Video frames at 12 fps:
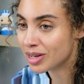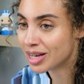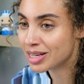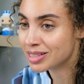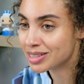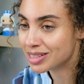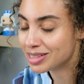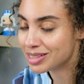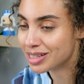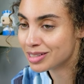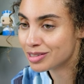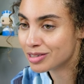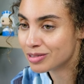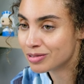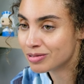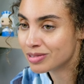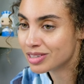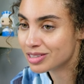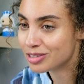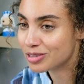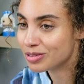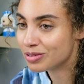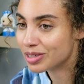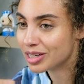guys stay tuned
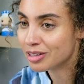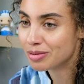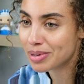to hear